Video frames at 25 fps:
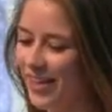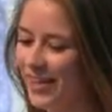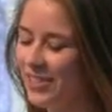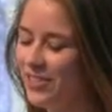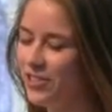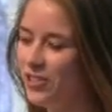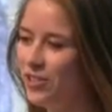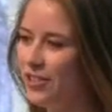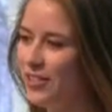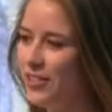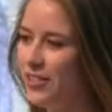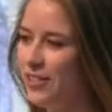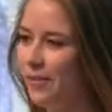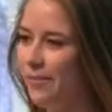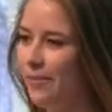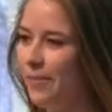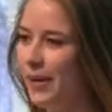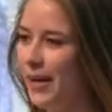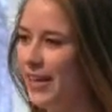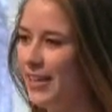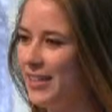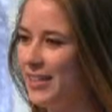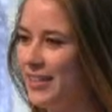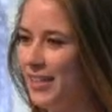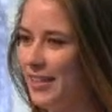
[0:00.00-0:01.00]
it's just
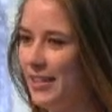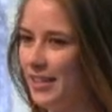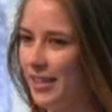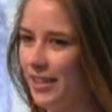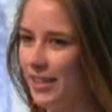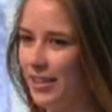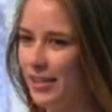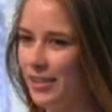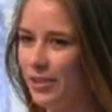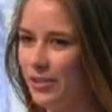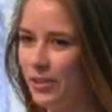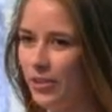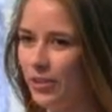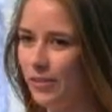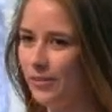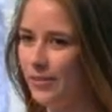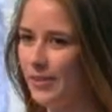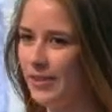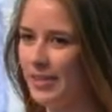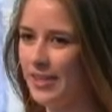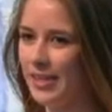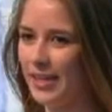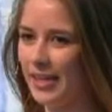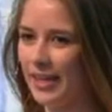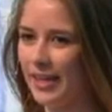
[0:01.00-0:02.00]
amazing, like the
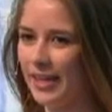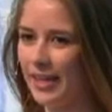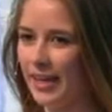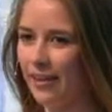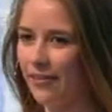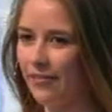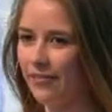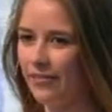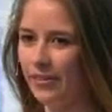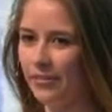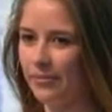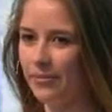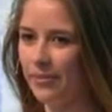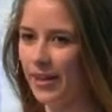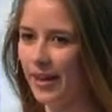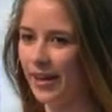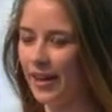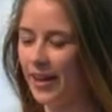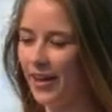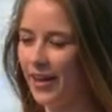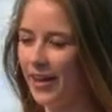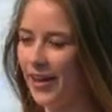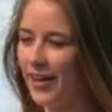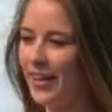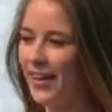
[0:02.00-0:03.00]
sermons that I get from
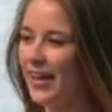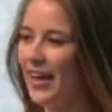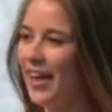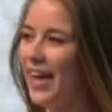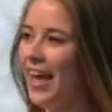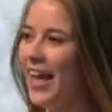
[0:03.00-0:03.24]
there.